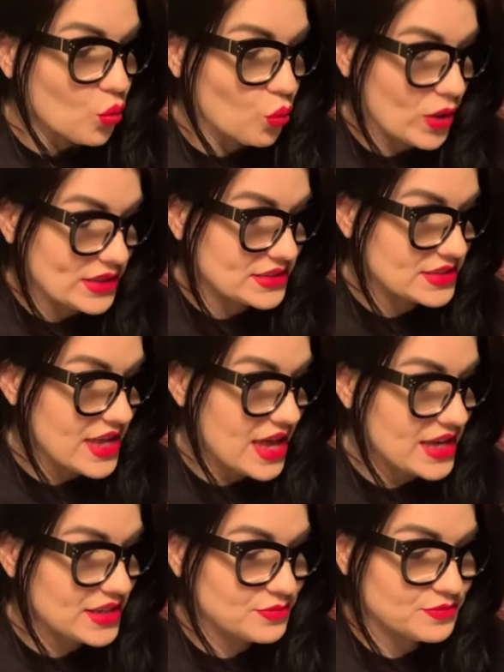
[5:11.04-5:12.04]

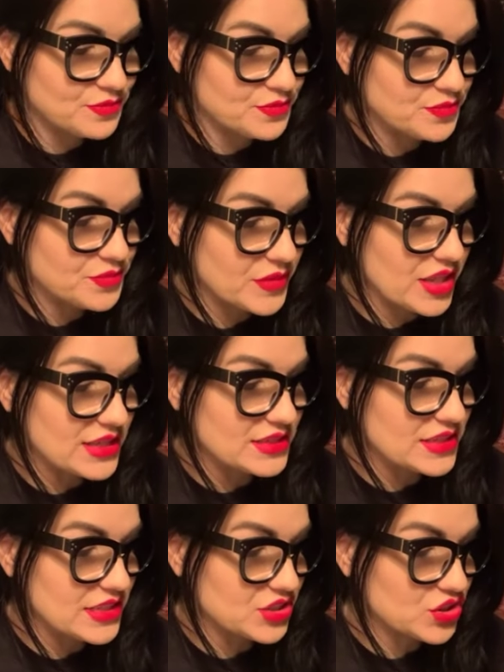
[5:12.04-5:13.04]
Wednesday
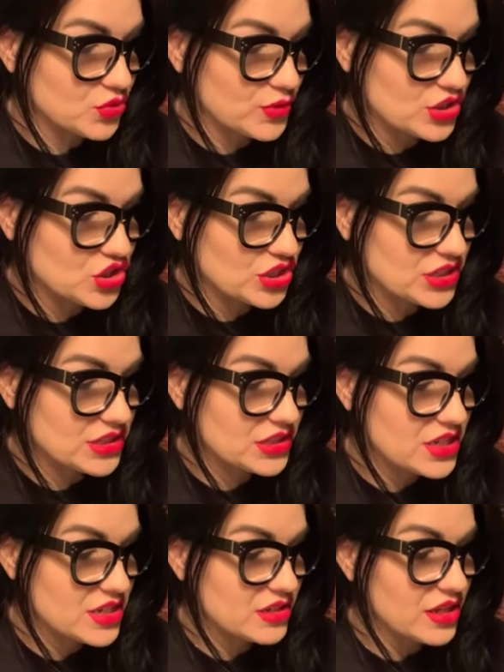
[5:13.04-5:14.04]
is
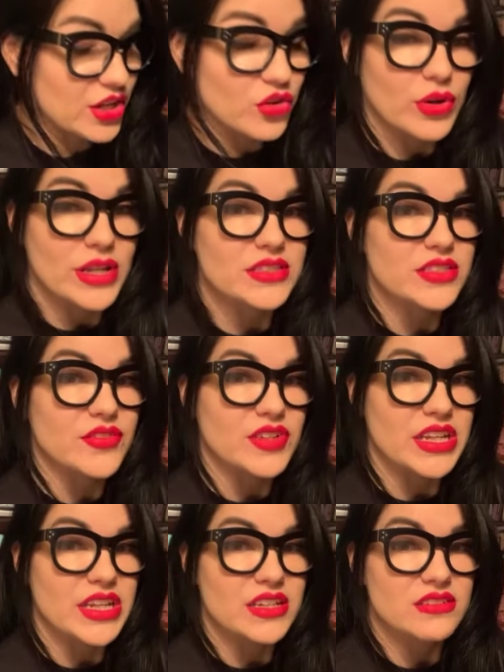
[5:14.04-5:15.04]
intuition and
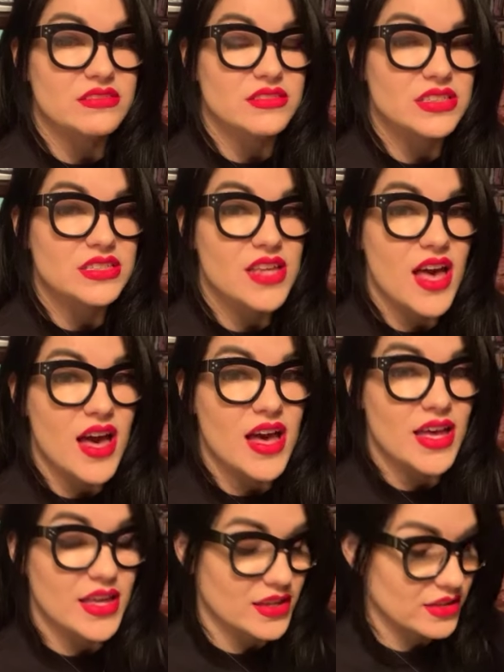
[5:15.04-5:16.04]
creativity is
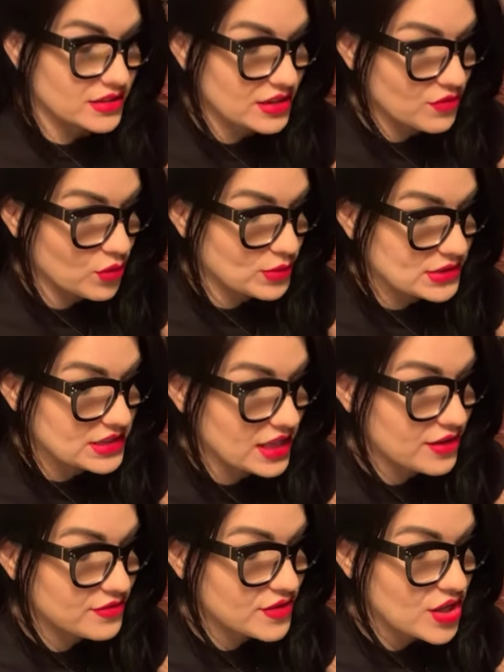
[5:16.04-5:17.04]
high in everyone's
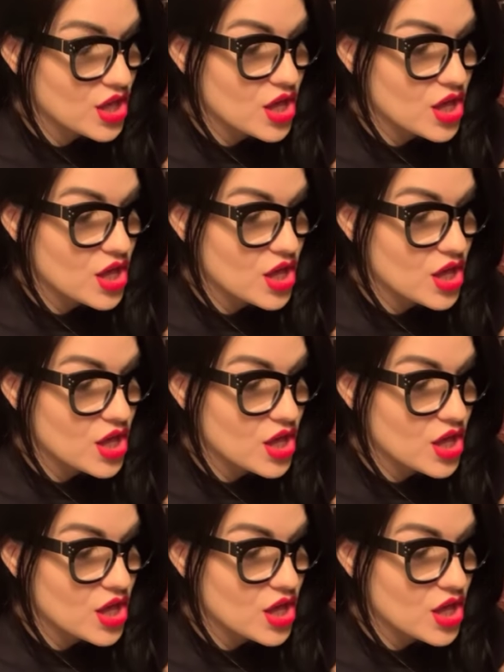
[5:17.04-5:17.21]
life.